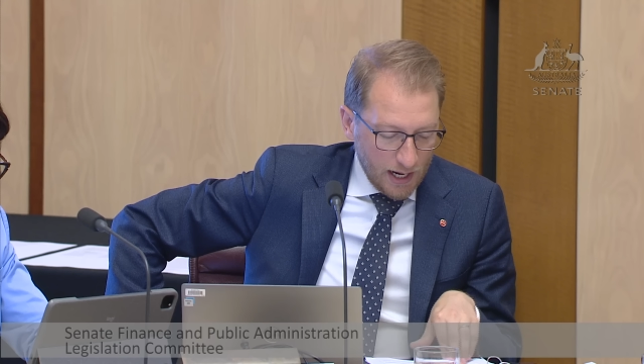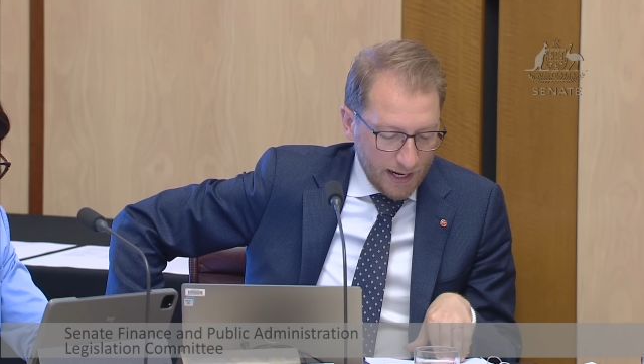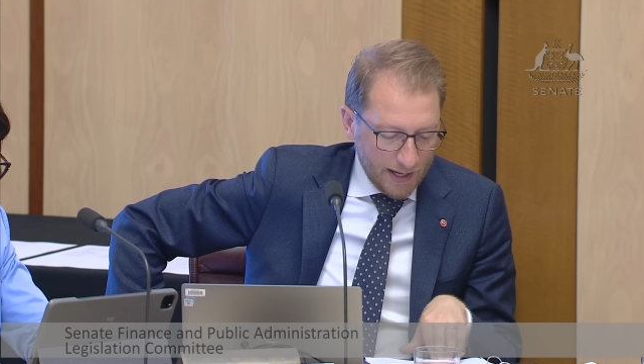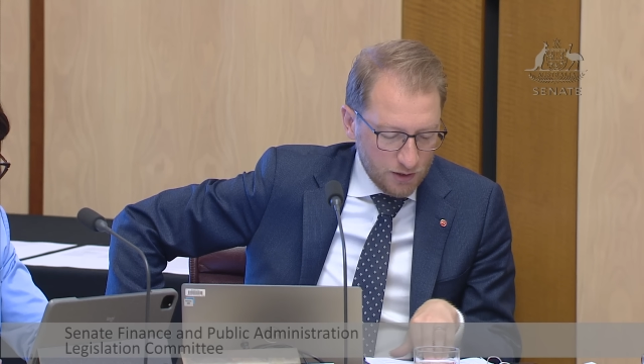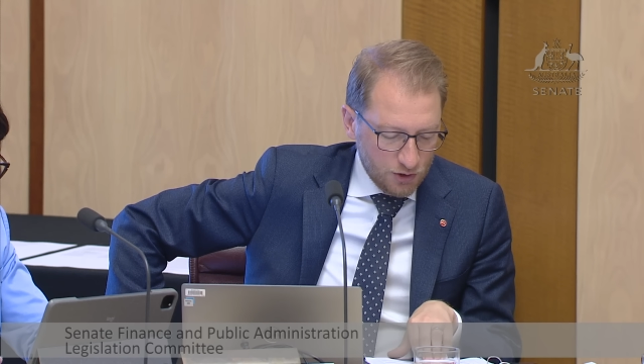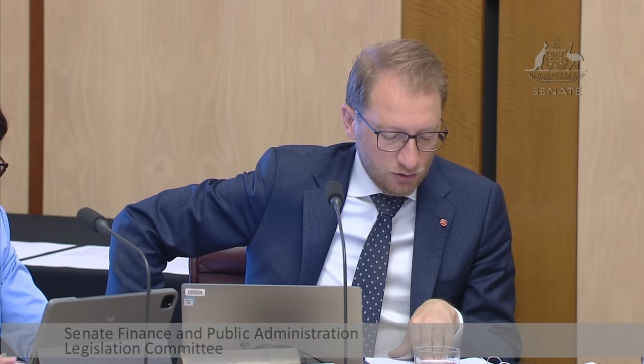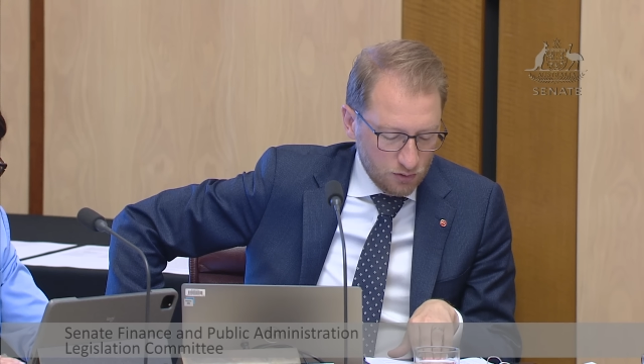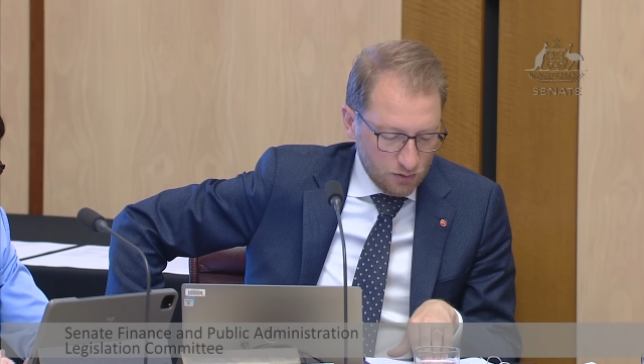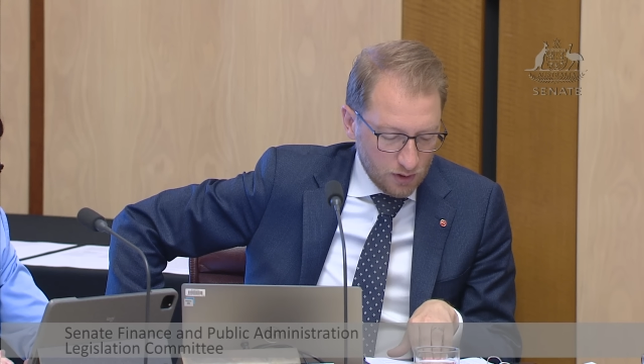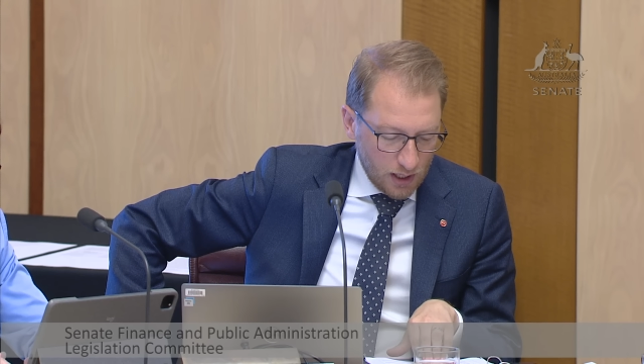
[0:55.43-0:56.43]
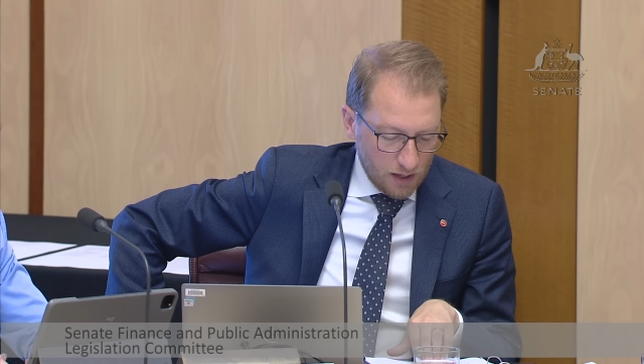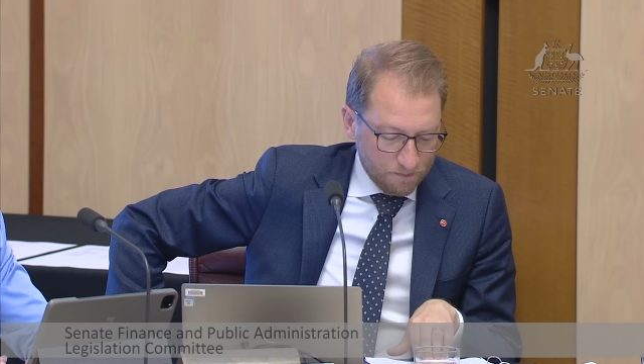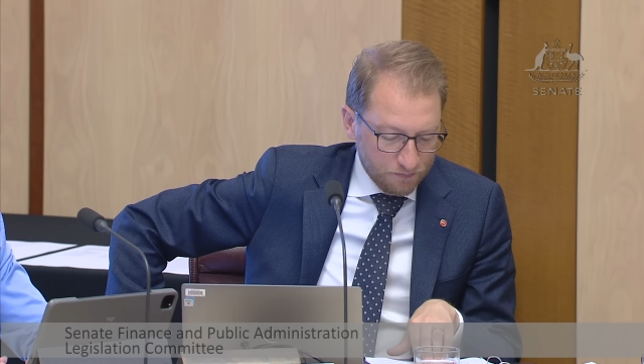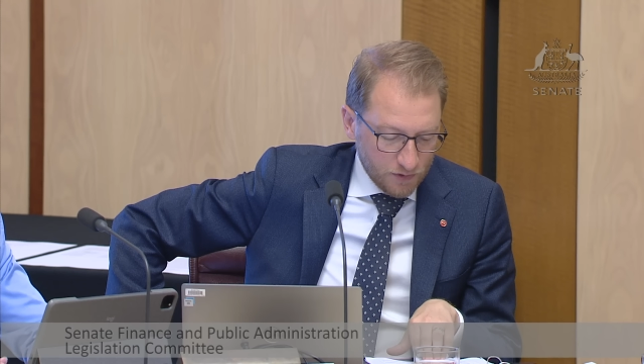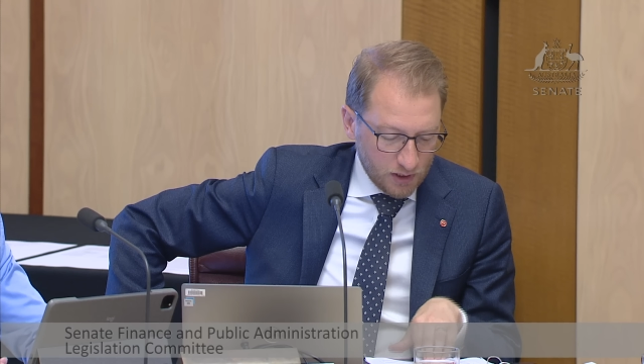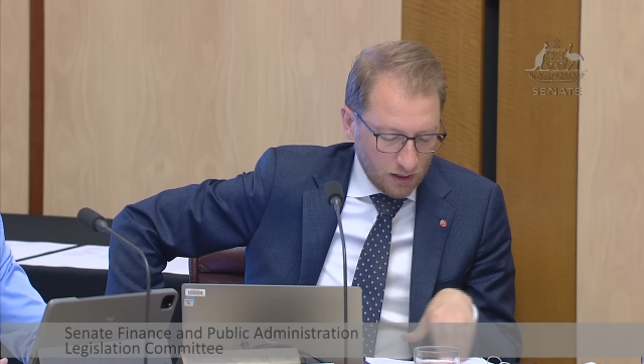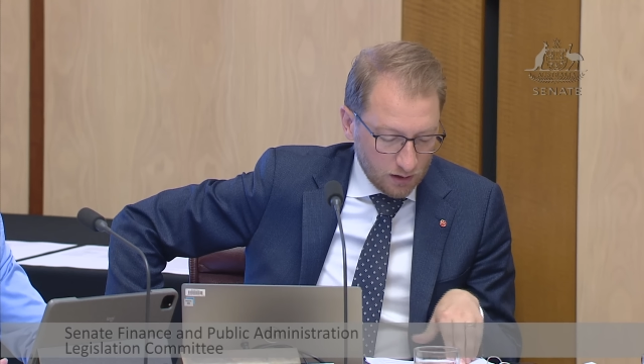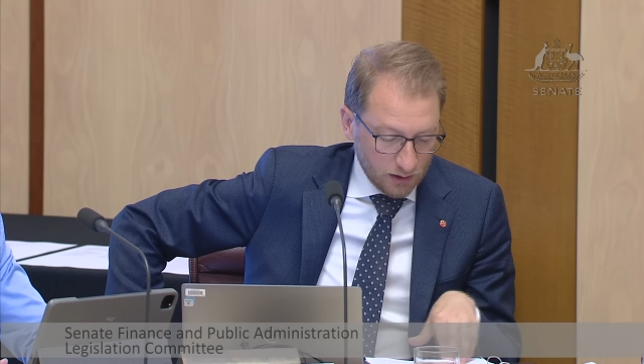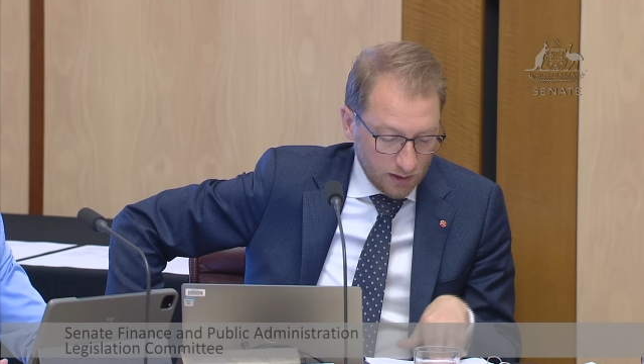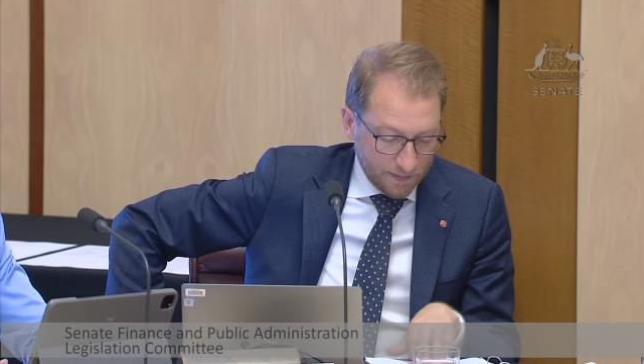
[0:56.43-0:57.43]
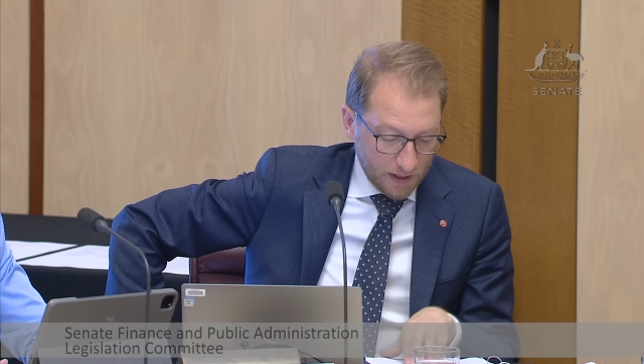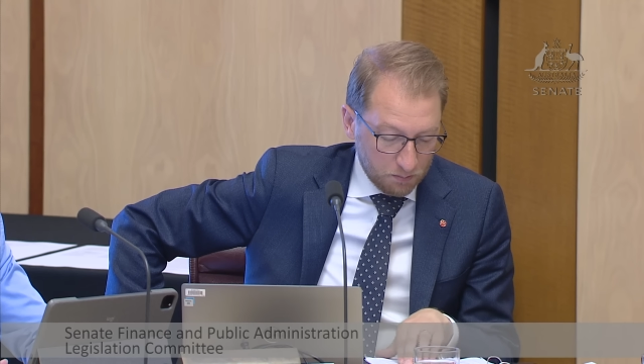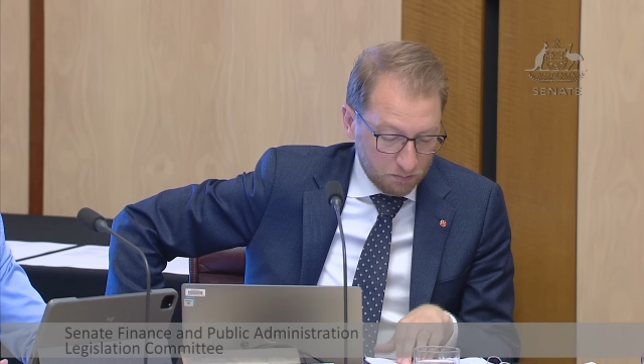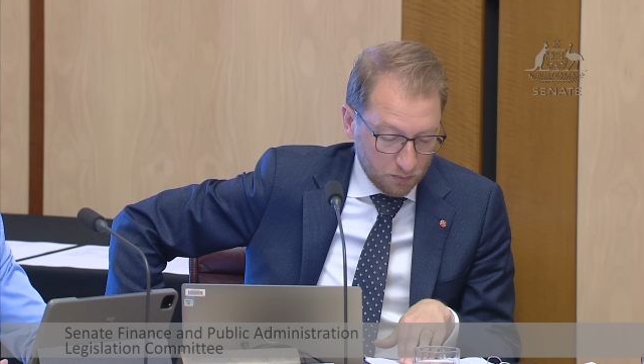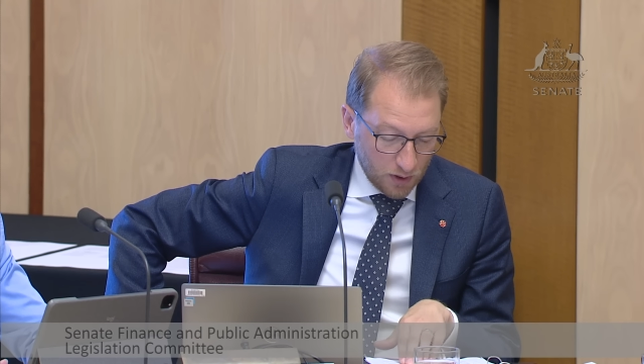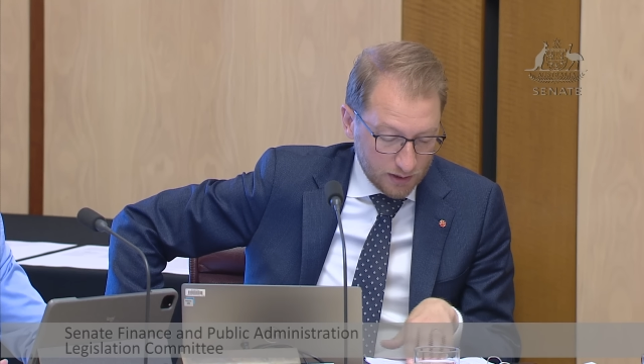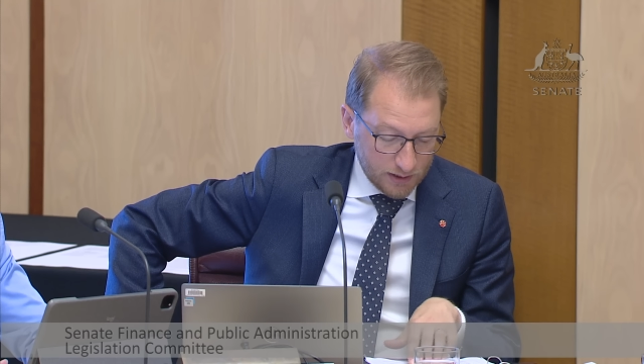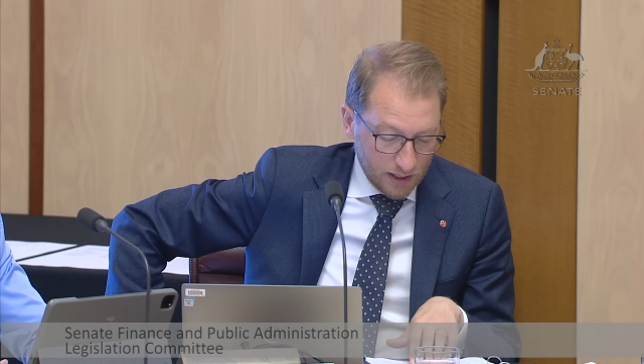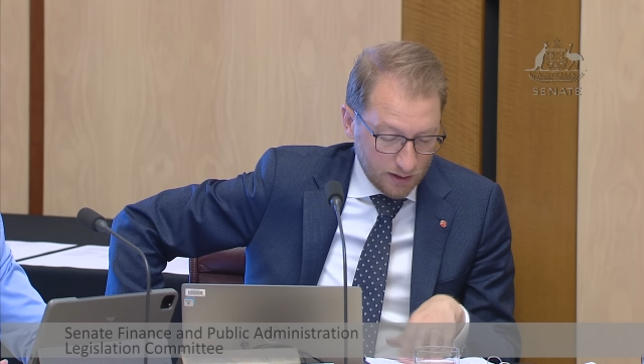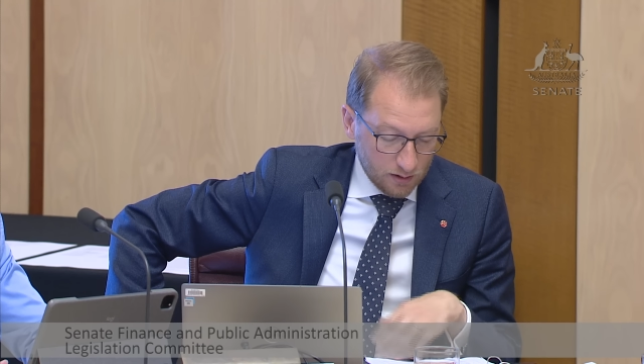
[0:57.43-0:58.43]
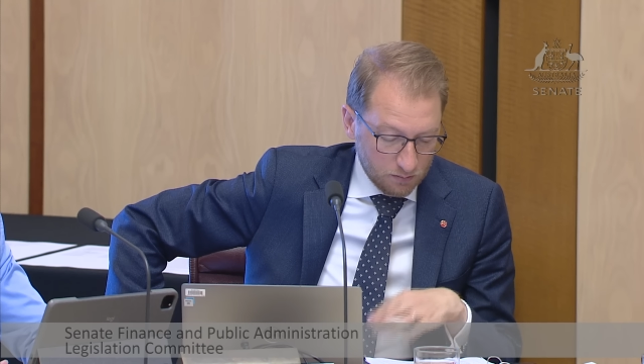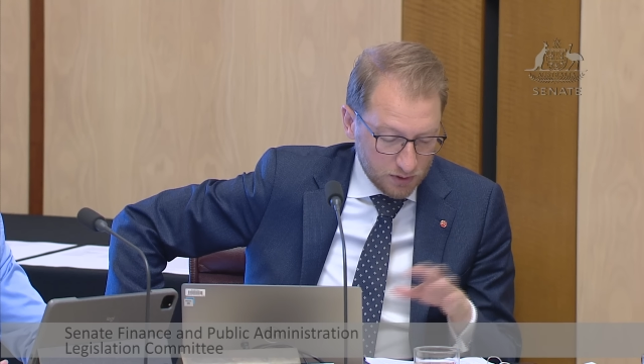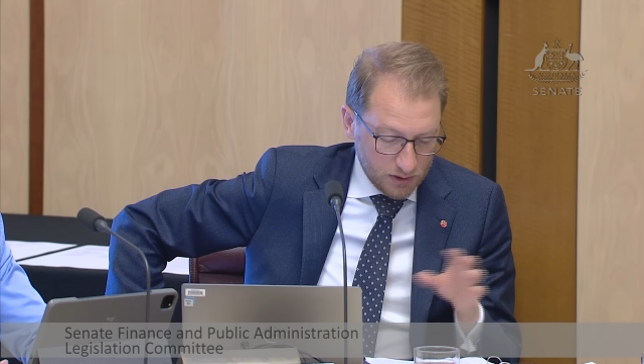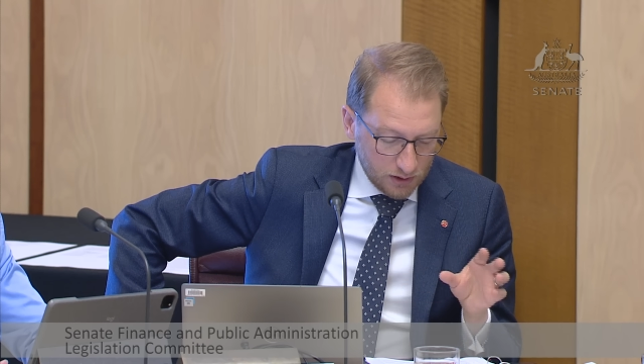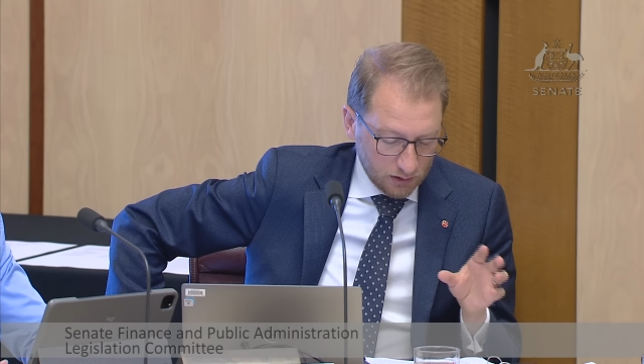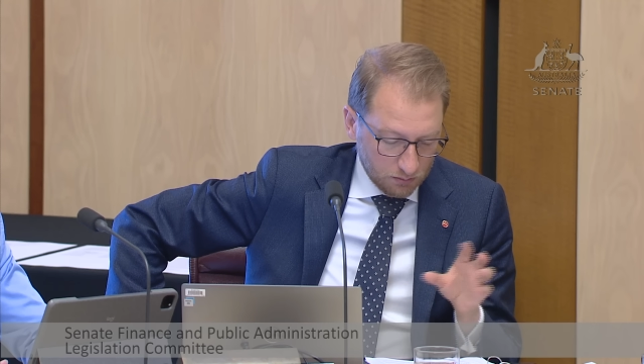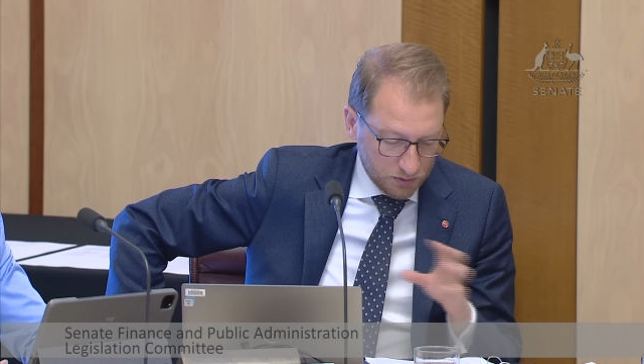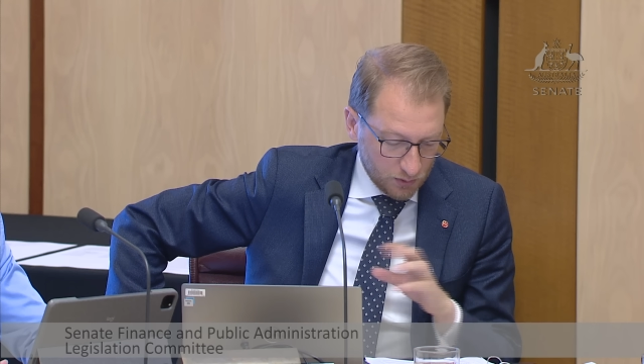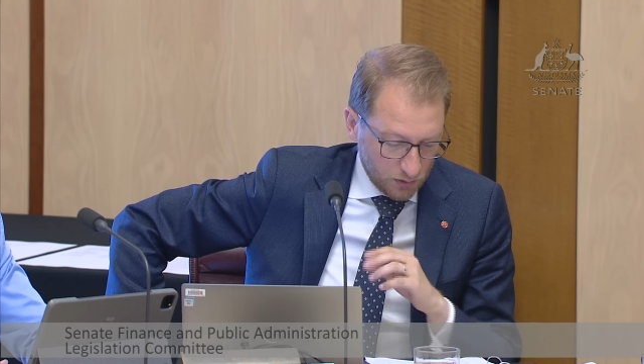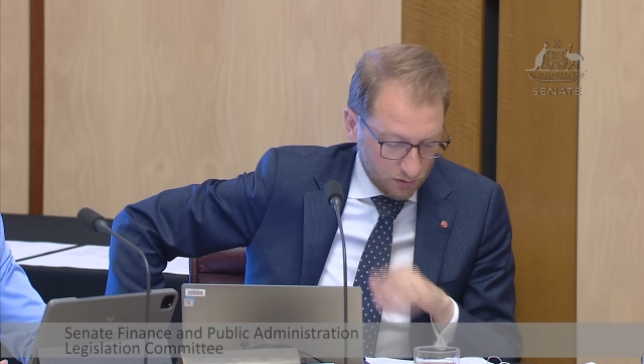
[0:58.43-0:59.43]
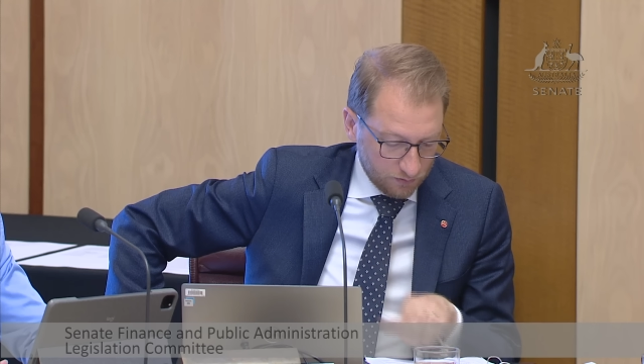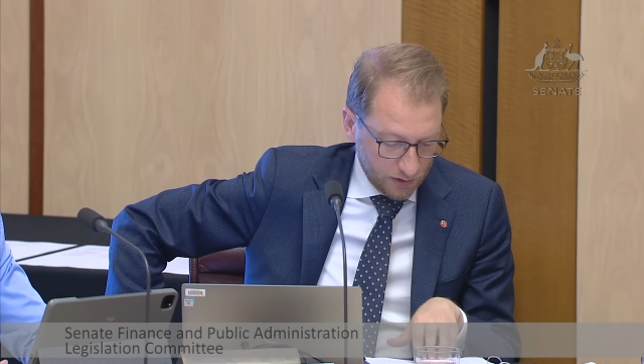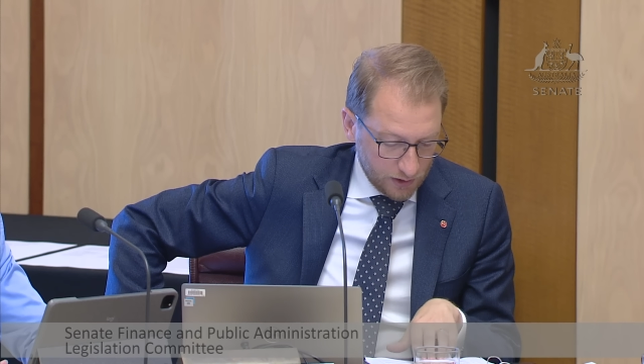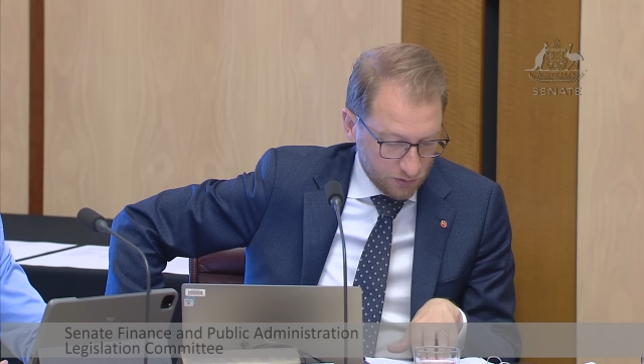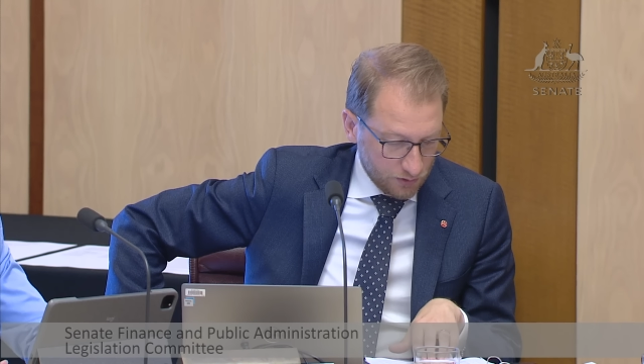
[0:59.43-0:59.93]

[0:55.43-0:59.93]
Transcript: How did you calculate that breakdown, in particular between the financial